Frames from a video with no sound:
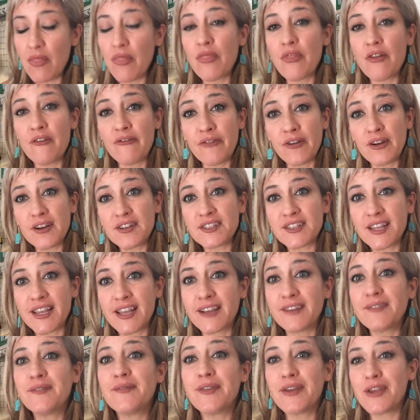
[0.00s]
the first
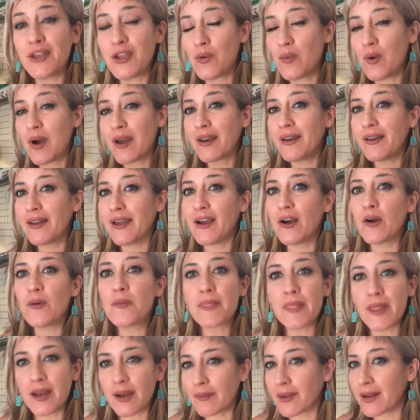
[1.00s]
thing that you want to know,
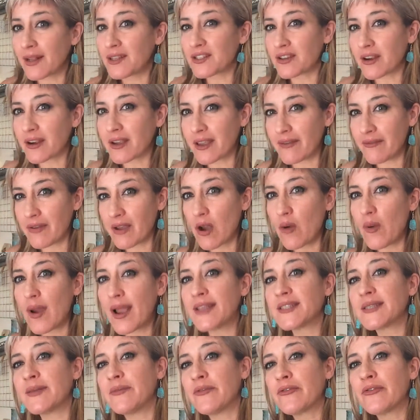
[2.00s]
and I'm going to start giving
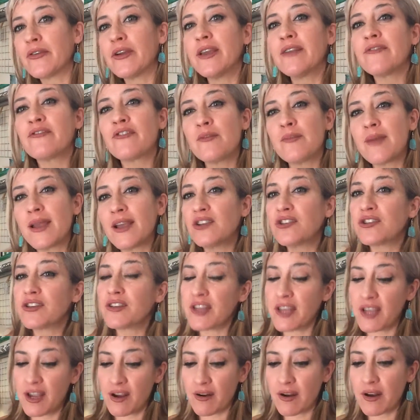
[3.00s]
away some free
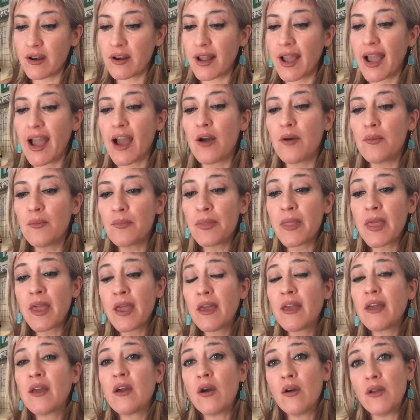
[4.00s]
information here and now.
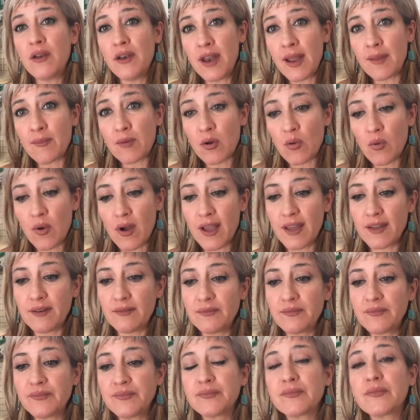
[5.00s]
Number
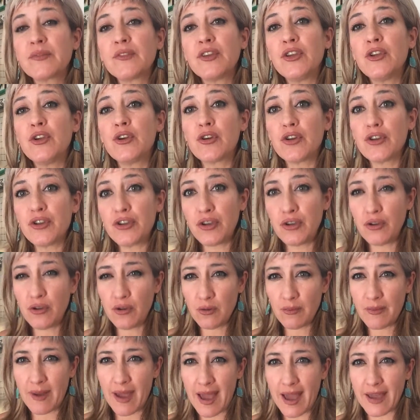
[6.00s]
one, you're
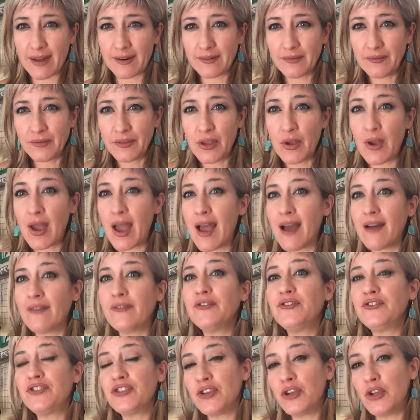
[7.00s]
human. You
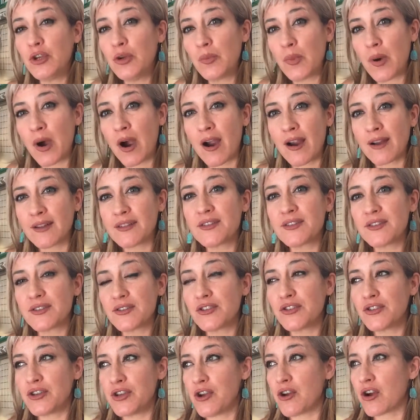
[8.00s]
have two parts
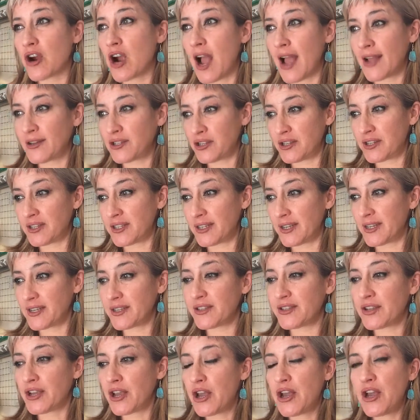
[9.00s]
to your
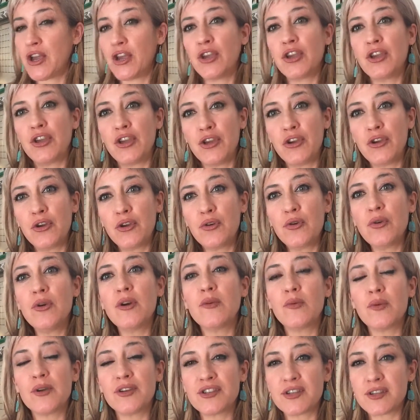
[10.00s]
consciousness. Hu,
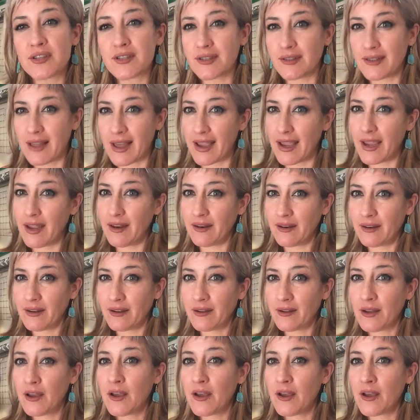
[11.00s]
which is light,